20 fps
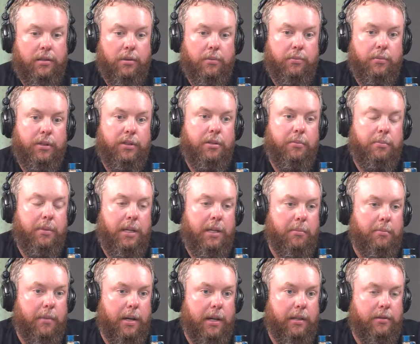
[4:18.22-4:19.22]
So, but to be
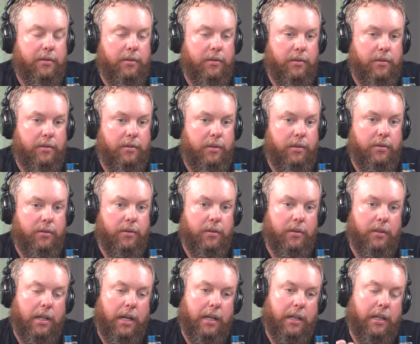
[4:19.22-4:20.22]
a master
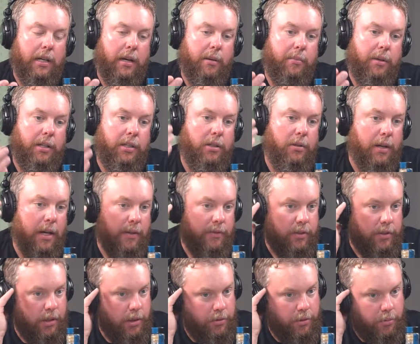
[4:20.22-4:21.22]
distiller, you
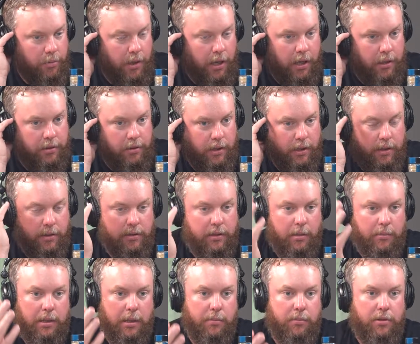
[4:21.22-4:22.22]
have to know the process.
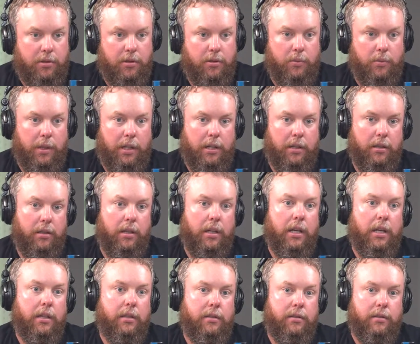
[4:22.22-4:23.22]
I mean, I'm sure we could
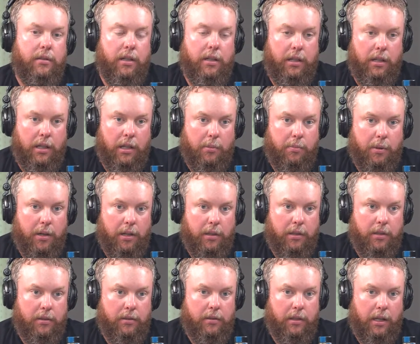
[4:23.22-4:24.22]
study up
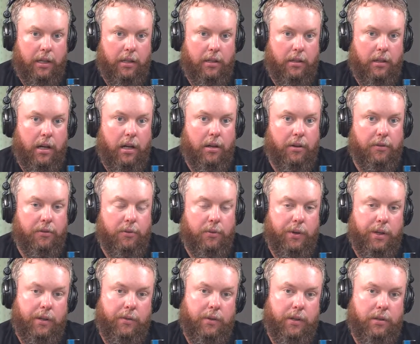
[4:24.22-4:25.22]
on this and all
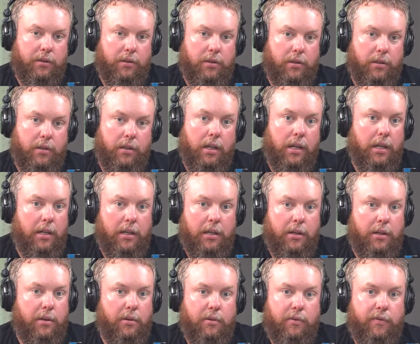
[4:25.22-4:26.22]
three of us could
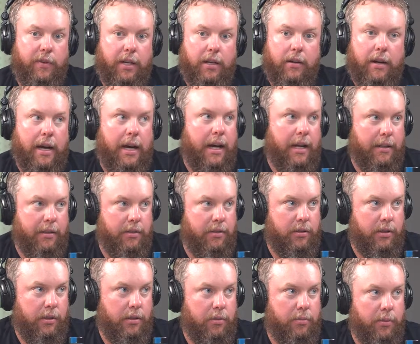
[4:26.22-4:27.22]
figure out how to
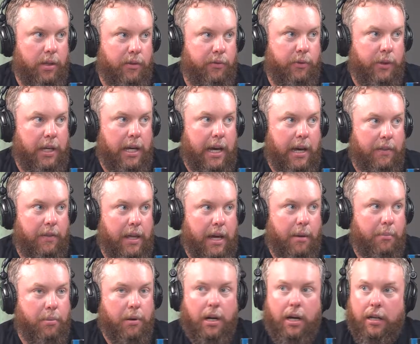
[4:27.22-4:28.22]
distill. If we had
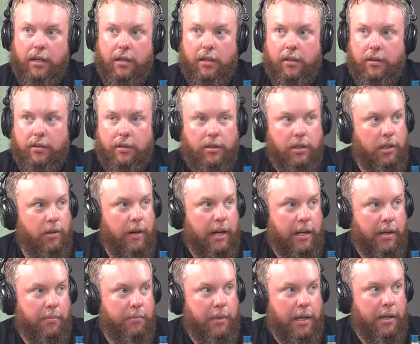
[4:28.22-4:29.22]
that product and
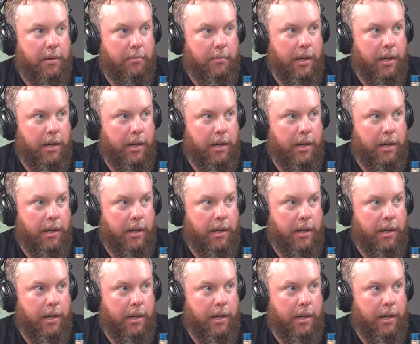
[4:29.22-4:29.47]
had a